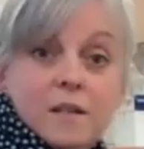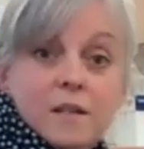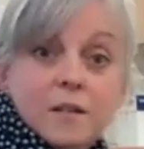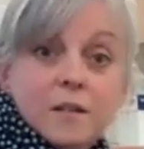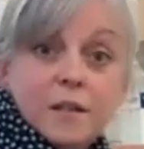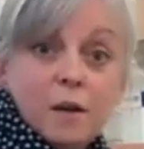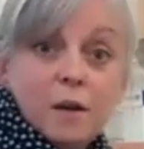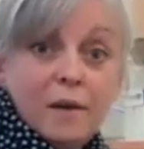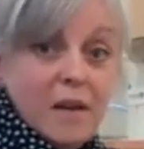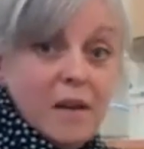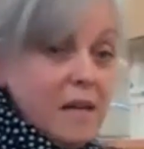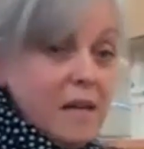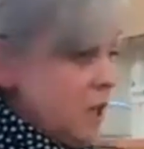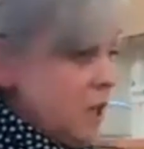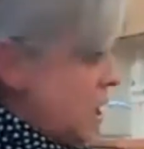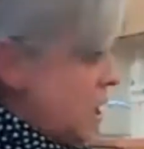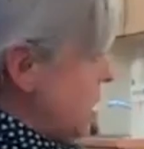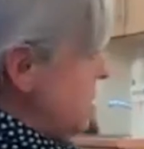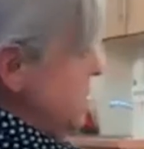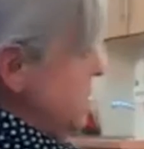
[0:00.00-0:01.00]
So have you had a
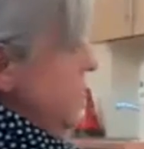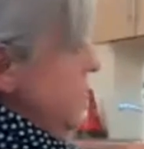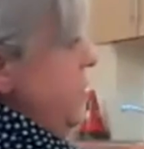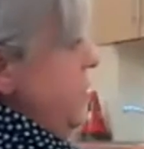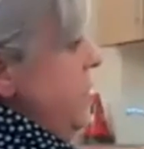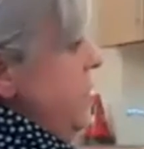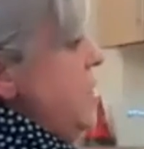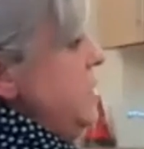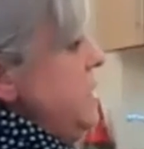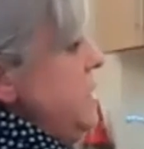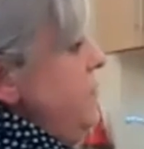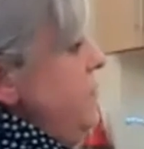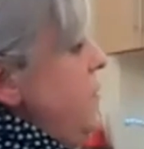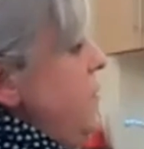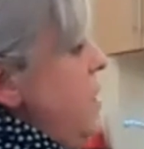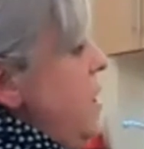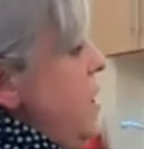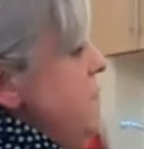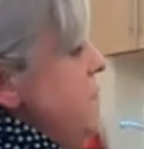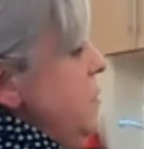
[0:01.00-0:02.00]
go?
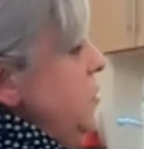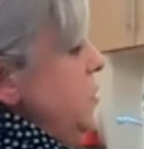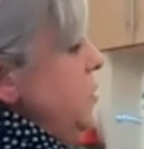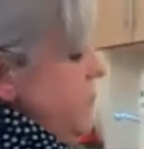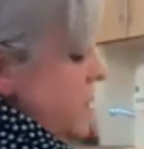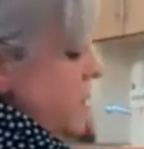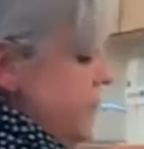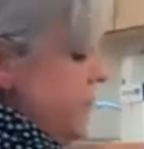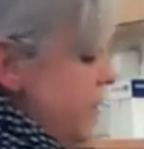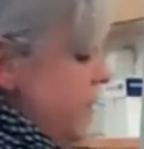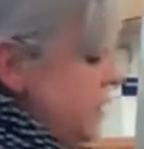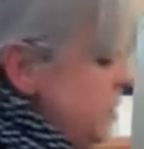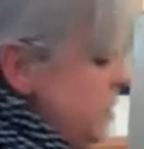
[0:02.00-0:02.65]
35 multiplied by